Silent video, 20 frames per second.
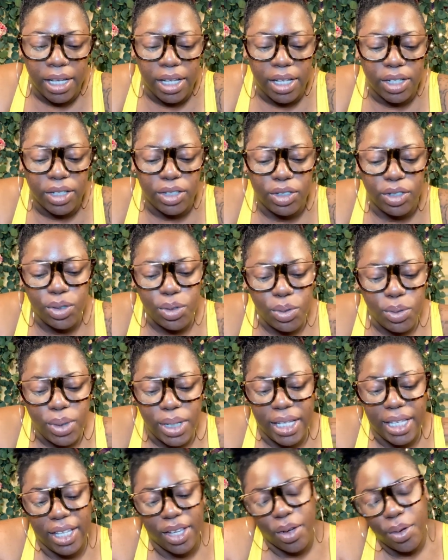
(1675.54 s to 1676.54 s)
Do
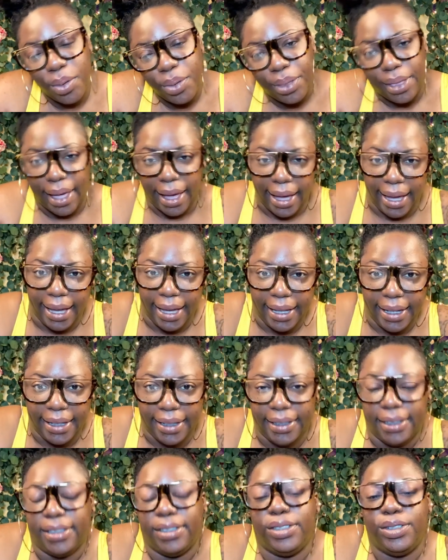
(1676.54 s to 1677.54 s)
your thing.
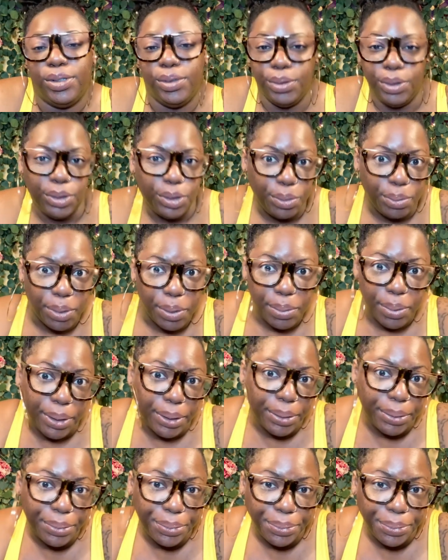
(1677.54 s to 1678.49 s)
Do you, boo-boo.